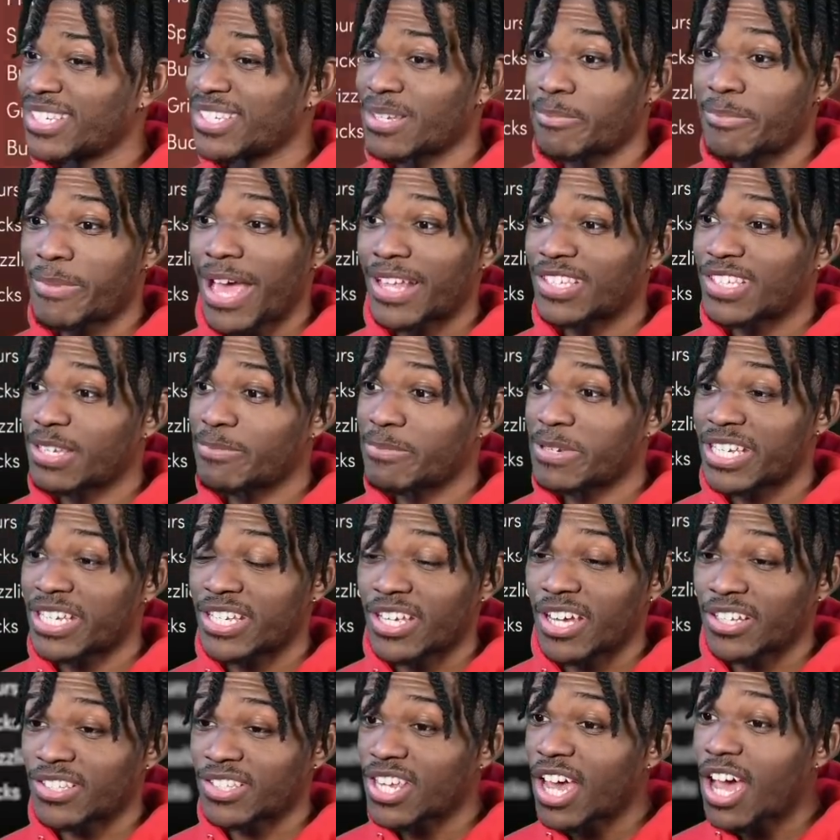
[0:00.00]
about to
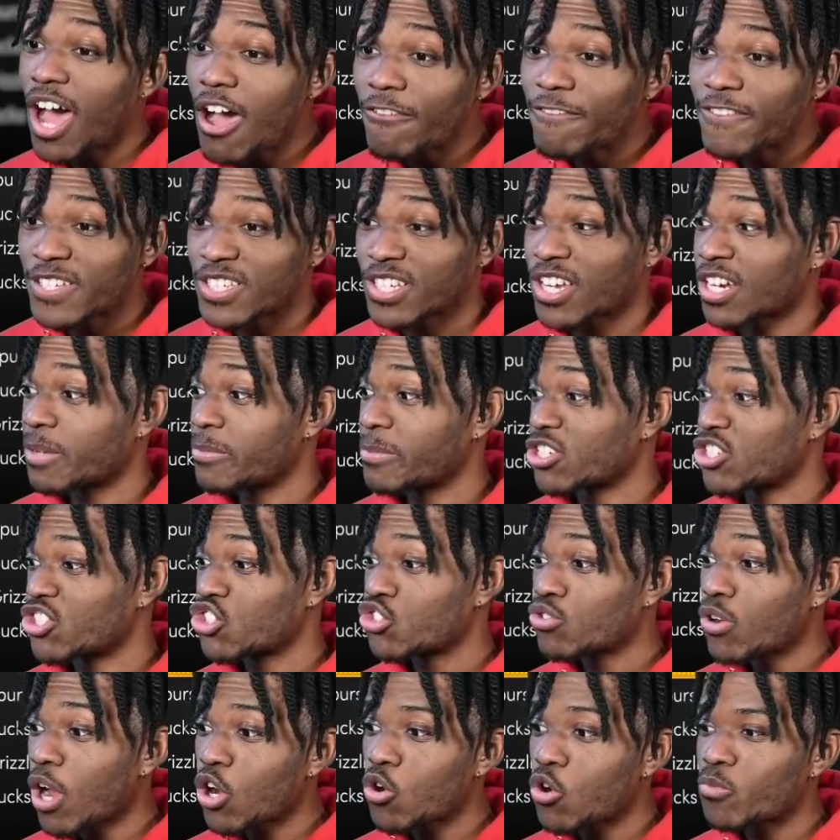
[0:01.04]
be tough. It's going to be a
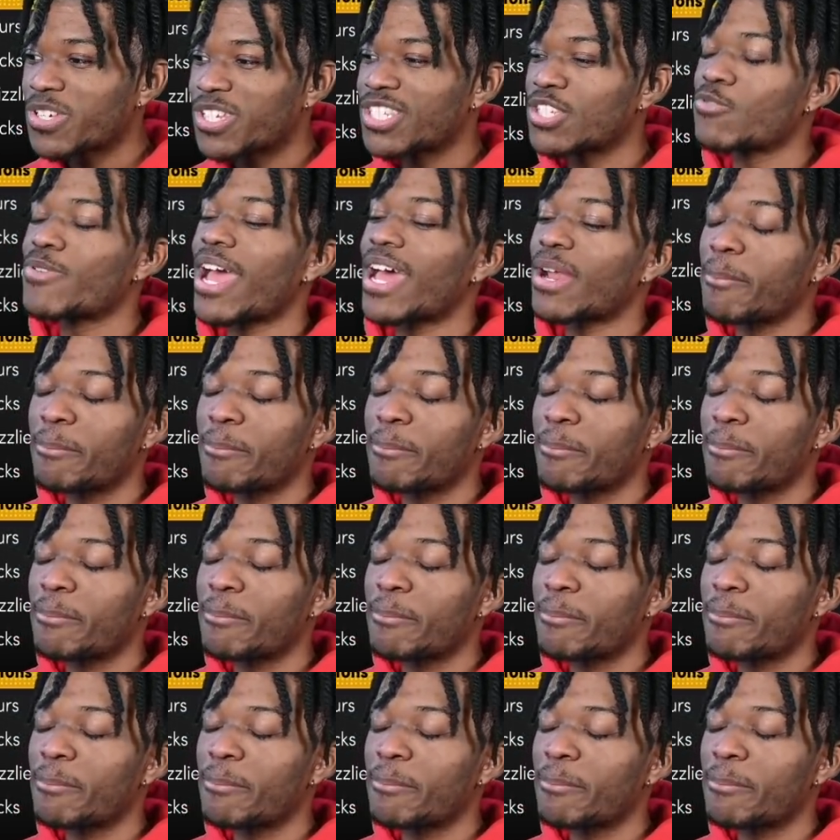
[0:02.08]
struggle. We still got a